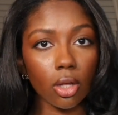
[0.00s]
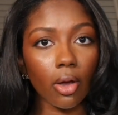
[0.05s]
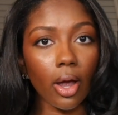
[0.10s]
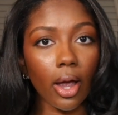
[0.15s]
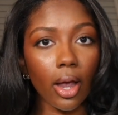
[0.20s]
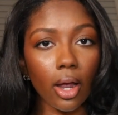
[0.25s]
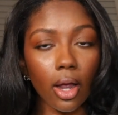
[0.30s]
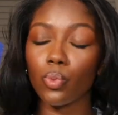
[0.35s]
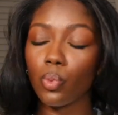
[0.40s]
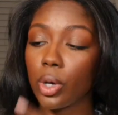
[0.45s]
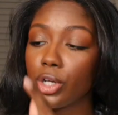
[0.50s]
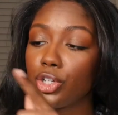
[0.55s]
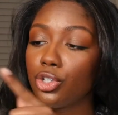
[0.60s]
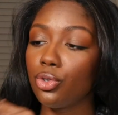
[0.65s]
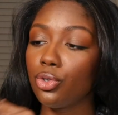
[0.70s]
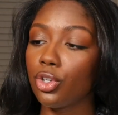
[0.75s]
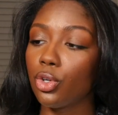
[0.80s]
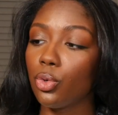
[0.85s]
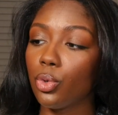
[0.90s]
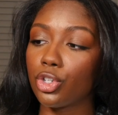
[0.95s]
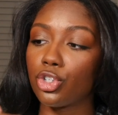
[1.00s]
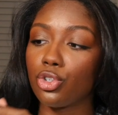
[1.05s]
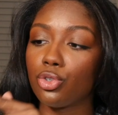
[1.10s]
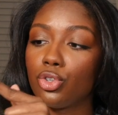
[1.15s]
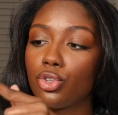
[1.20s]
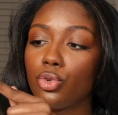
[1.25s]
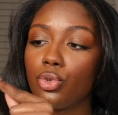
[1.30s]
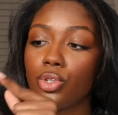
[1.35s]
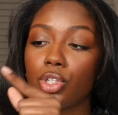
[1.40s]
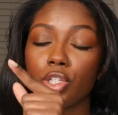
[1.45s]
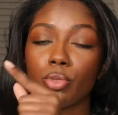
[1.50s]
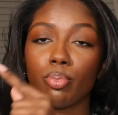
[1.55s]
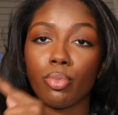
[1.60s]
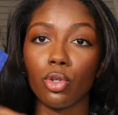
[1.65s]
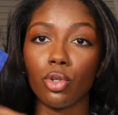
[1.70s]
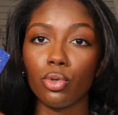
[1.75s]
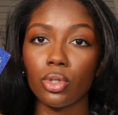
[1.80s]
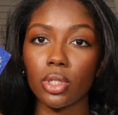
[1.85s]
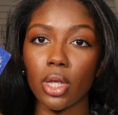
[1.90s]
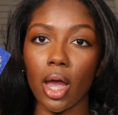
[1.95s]
okay what you do is you use this
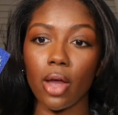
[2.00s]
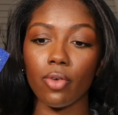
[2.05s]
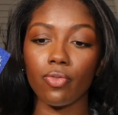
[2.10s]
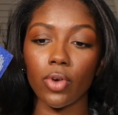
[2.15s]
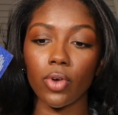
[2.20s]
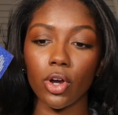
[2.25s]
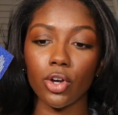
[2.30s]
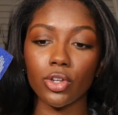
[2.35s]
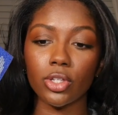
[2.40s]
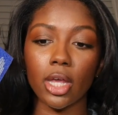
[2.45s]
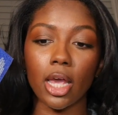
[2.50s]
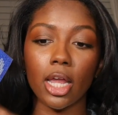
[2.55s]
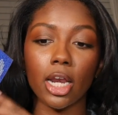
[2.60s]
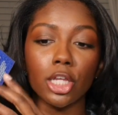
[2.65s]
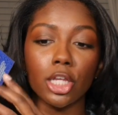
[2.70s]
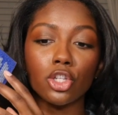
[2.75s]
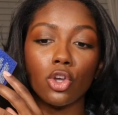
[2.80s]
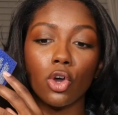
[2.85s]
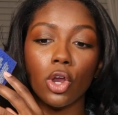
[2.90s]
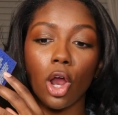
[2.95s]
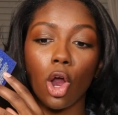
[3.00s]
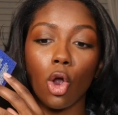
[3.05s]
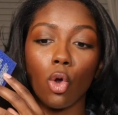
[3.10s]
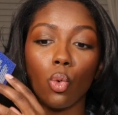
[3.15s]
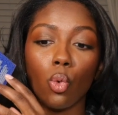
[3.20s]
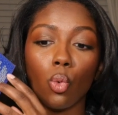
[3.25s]
blue side first and it's gonna